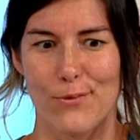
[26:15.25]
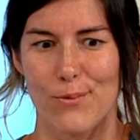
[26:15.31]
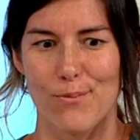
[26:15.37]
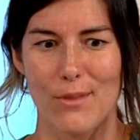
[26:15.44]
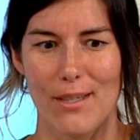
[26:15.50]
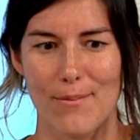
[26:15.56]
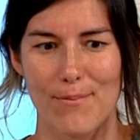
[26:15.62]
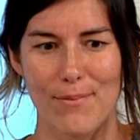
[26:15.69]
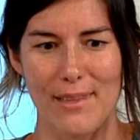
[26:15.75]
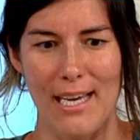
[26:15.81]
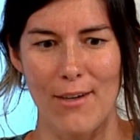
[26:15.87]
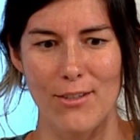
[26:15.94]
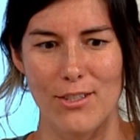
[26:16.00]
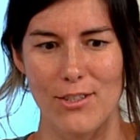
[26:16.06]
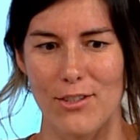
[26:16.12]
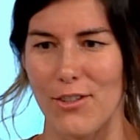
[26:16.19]

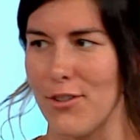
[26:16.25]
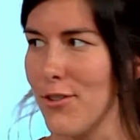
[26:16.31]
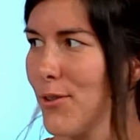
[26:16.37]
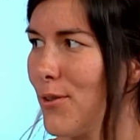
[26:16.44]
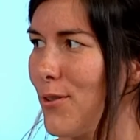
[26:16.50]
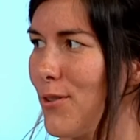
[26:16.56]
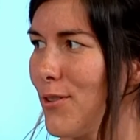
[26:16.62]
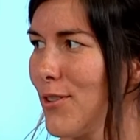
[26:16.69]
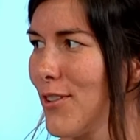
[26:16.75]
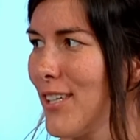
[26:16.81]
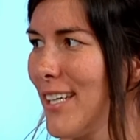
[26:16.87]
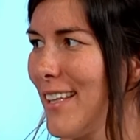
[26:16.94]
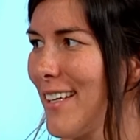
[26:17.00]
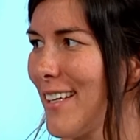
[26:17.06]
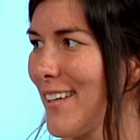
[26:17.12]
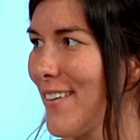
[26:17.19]
1,000 years old or
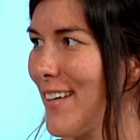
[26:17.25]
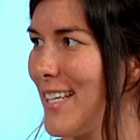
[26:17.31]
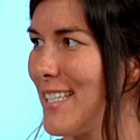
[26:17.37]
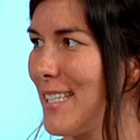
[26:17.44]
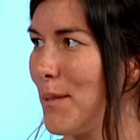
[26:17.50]
anything crazy,